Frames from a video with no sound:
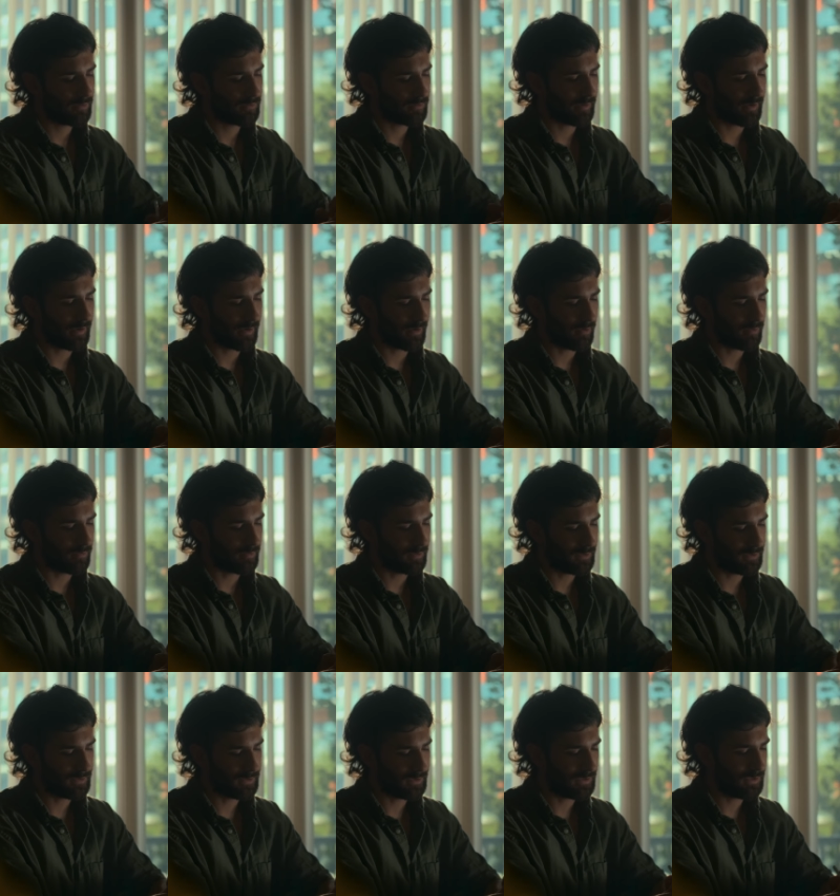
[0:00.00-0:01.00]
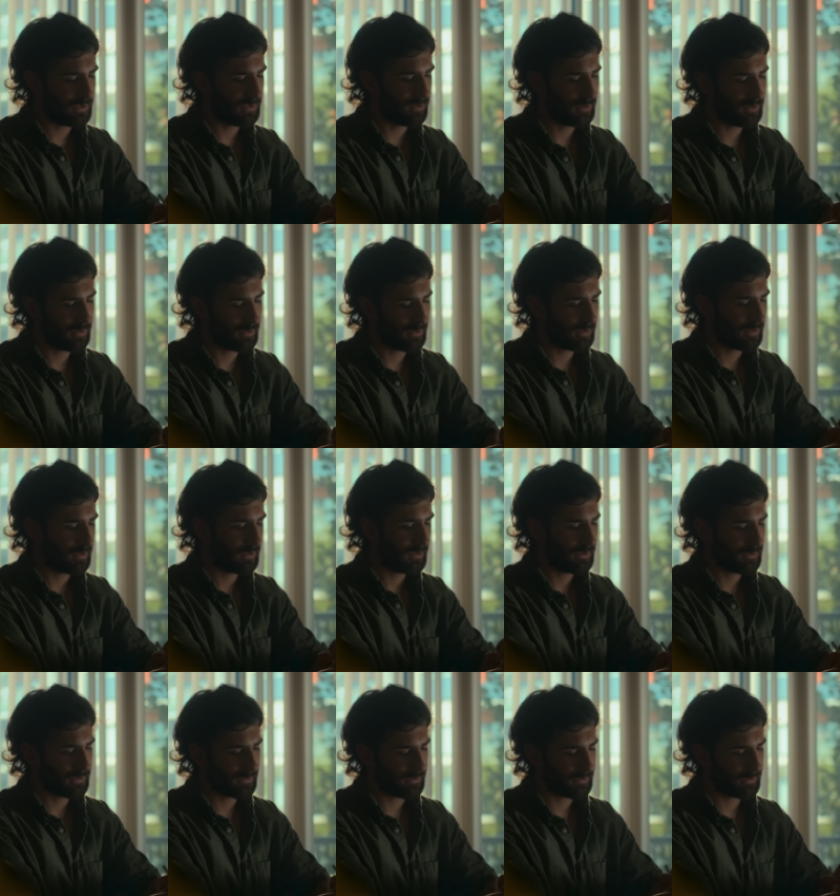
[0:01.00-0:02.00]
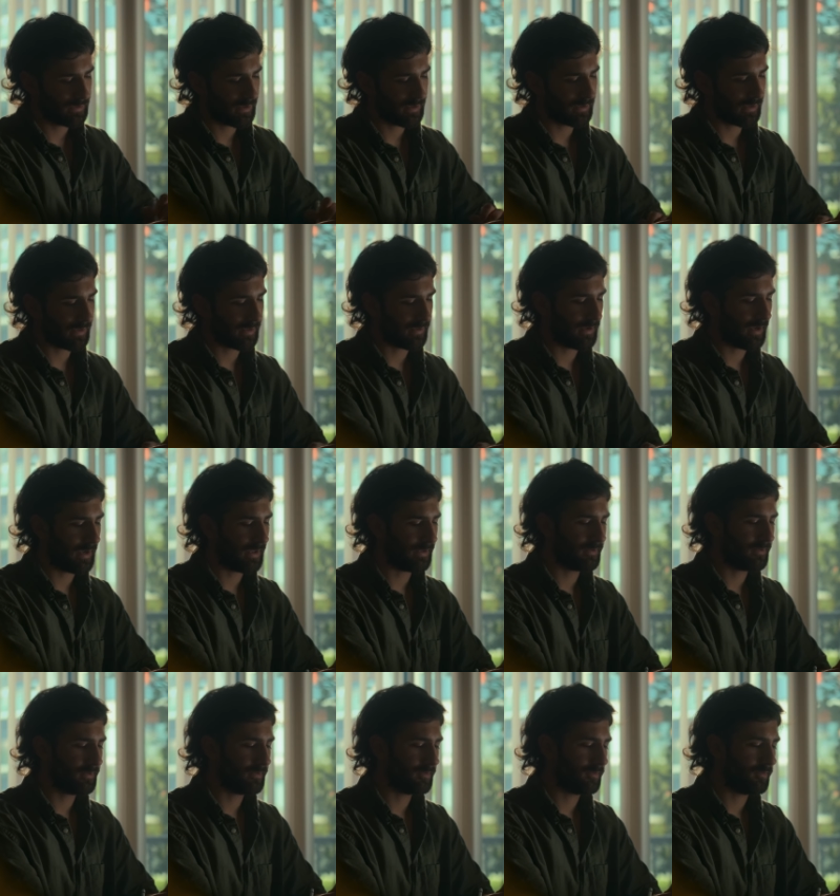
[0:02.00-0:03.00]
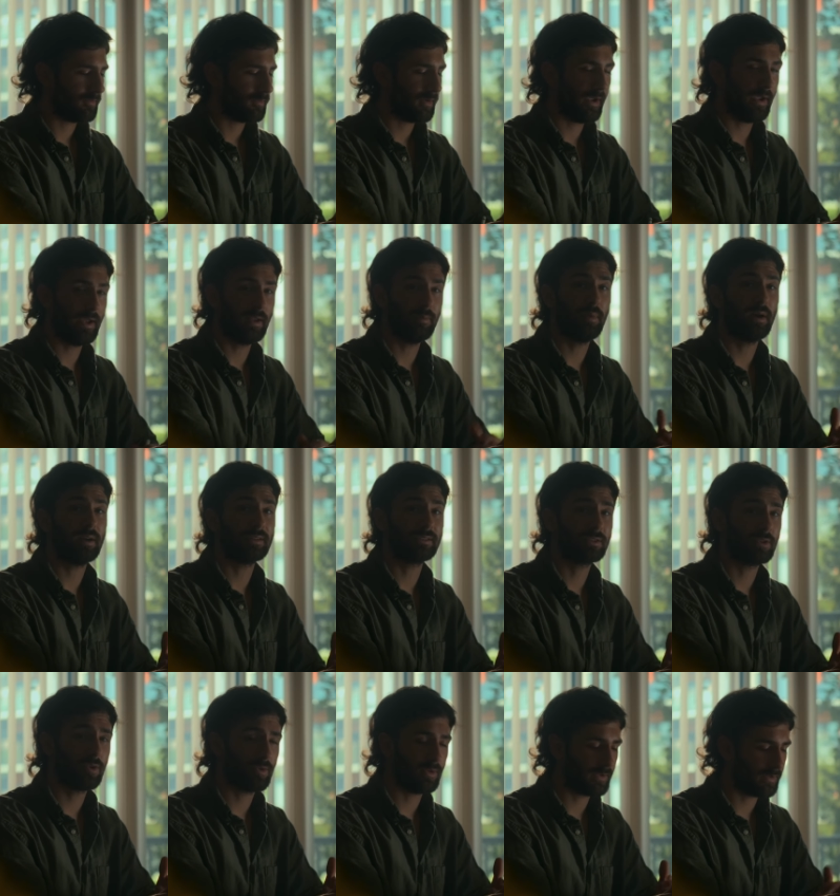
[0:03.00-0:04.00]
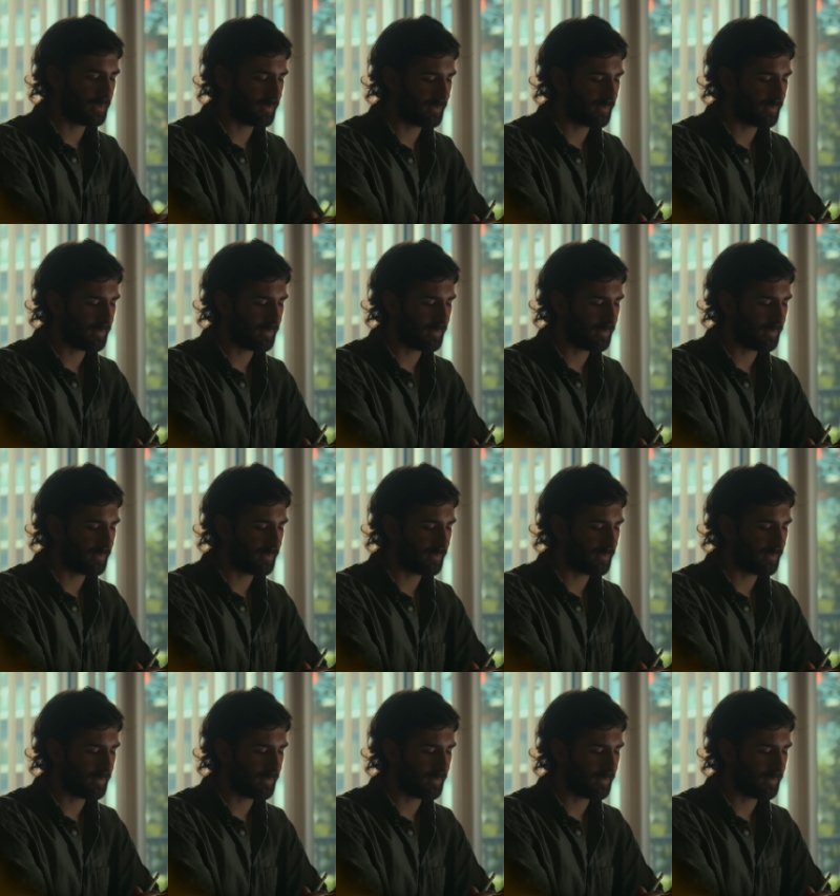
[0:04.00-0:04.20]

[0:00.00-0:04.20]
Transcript: like on a T stand like that, 8 by solid